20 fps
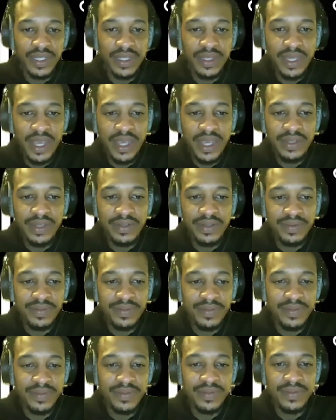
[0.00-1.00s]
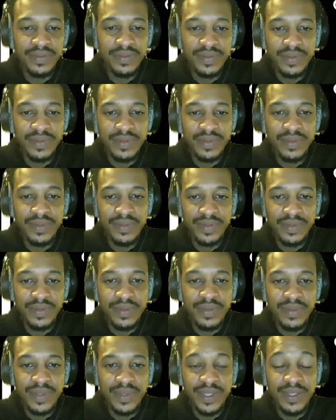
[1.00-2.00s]
that.
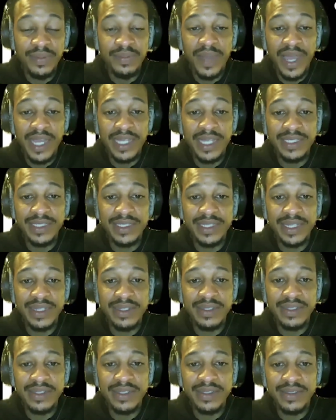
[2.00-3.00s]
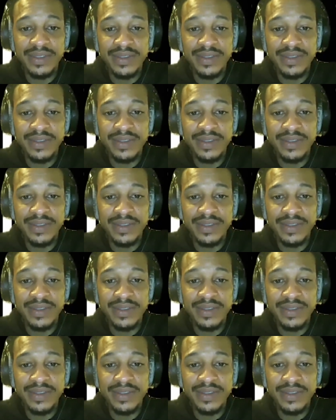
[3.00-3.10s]
The mindset.